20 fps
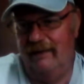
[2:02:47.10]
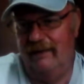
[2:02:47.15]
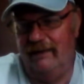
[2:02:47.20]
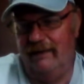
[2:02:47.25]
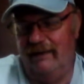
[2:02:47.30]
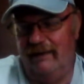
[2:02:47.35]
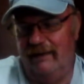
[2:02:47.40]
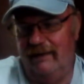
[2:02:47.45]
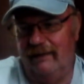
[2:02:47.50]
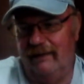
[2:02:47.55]

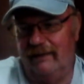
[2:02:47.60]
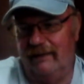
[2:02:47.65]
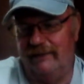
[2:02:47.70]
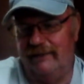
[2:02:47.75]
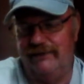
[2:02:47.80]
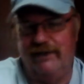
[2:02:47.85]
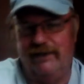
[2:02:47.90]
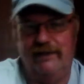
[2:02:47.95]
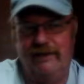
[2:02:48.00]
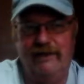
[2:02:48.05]

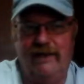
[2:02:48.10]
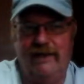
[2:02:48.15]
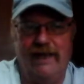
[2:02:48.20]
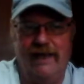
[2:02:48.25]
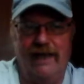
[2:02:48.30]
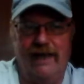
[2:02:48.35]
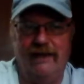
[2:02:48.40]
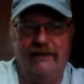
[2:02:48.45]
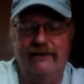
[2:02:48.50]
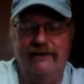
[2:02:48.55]
because you
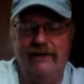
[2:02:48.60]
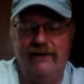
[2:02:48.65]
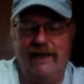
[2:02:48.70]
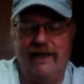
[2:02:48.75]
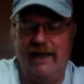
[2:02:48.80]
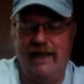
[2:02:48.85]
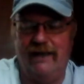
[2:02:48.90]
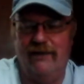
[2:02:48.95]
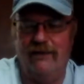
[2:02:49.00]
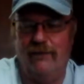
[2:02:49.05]

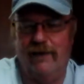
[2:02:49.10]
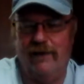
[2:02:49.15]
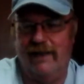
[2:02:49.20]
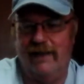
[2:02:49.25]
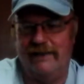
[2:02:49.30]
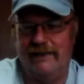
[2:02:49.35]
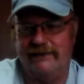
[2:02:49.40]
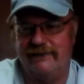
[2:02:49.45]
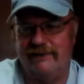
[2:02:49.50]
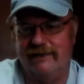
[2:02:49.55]
can't go
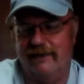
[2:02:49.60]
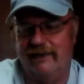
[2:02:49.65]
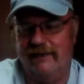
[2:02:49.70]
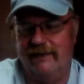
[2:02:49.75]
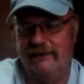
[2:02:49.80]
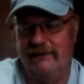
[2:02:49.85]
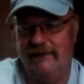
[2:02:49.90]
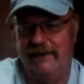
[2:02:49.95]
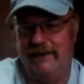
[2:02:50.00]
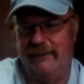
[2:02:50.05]
against
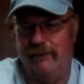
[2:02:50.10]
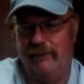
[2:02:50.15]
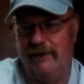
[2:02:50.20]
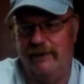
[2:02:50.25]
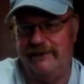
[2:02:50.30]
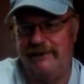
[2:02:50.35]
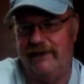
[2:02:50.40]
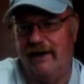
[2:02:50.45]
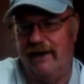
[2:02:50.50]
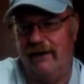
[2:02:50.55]
the
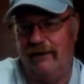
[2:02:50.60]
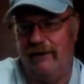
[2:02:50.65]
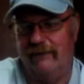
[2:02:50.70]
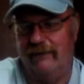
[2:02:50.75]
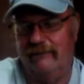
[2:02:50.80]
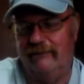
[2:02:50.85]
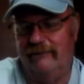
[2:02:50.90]
dimwit's narrative.